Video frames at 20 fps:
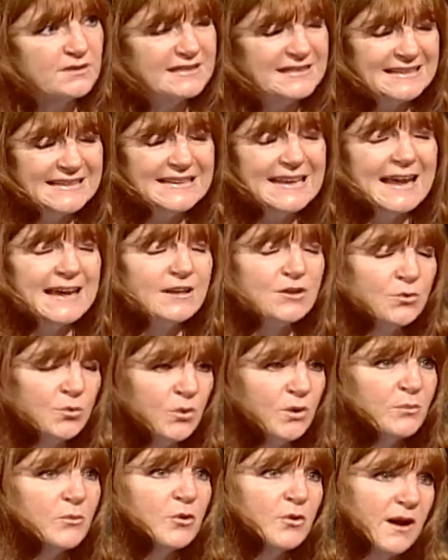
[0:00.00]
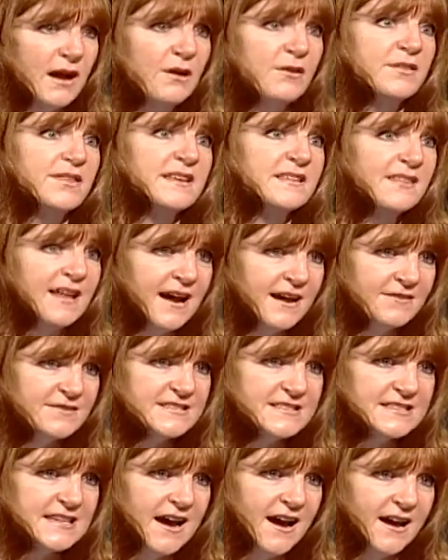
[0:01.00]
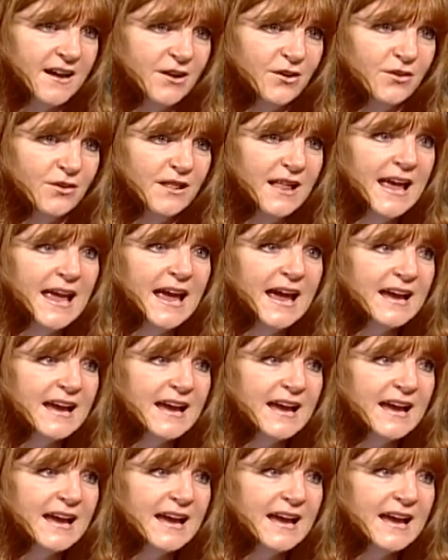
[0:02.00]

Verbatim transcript: lead a normal, healthy lifestyle.